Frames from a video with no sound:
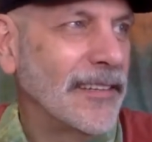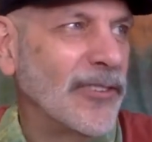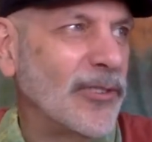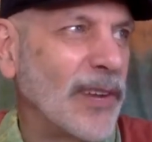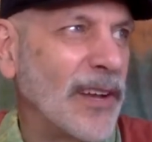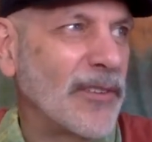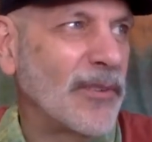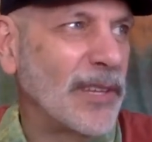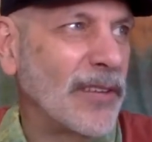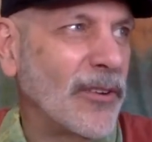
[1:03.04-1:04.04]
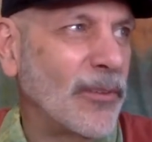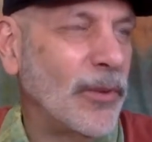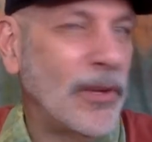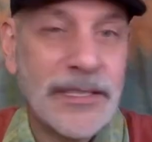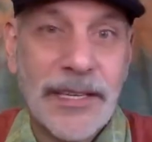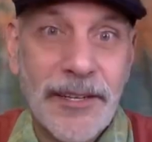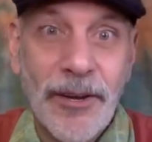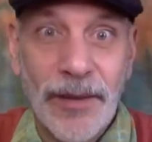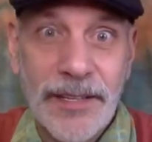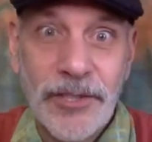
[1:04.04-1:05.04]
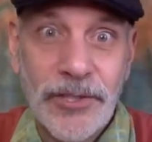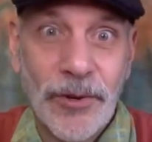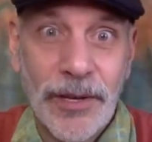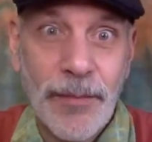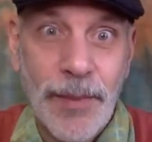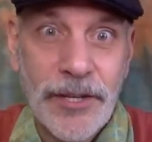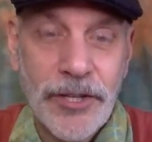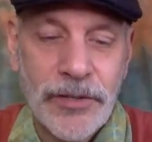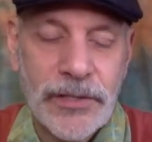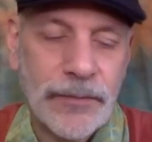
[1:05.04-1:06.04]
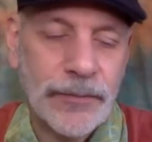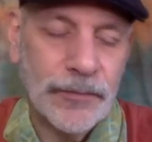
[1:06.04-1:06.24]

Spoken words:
Well, do I have to read the whole book? It's like, no, let's just look at the pictures.